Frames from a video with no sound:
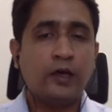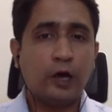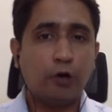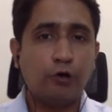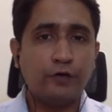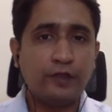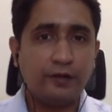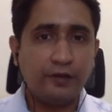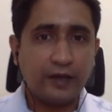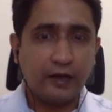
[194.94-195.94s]
However, the
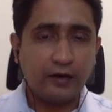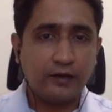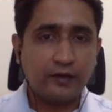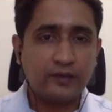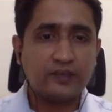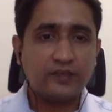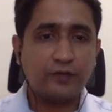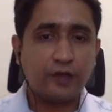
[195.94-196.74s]
reality is if you